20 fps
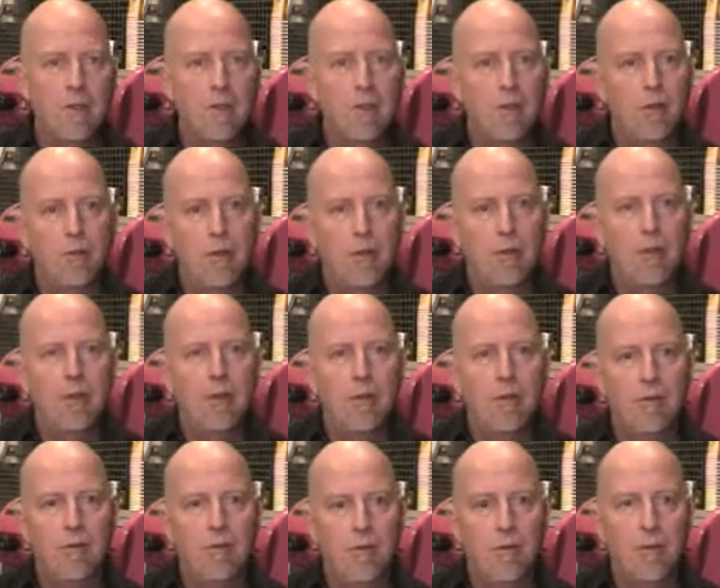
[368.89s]
You'll need
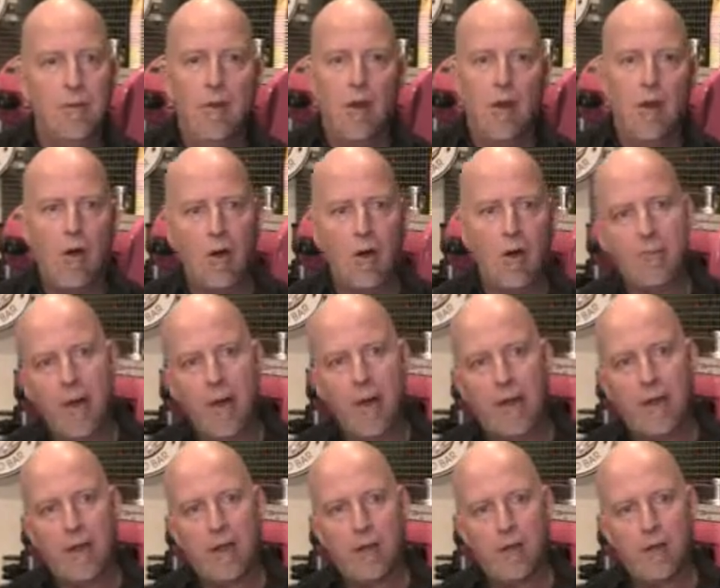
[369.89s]
it to either hold
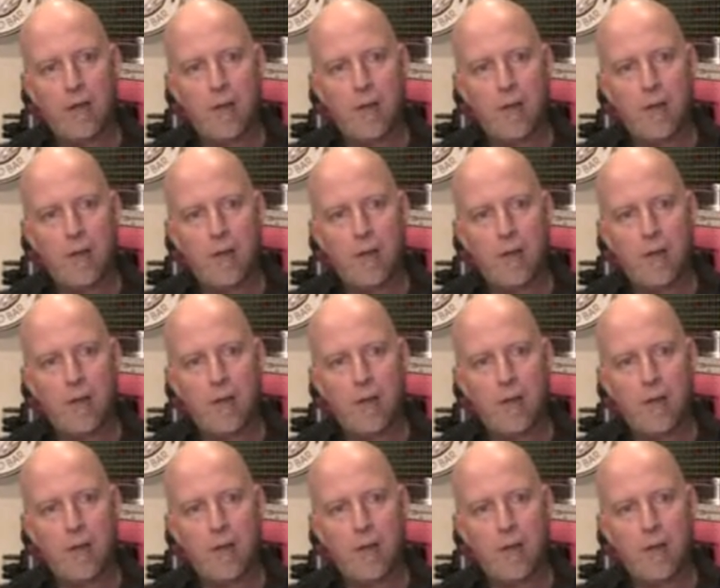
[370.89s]
back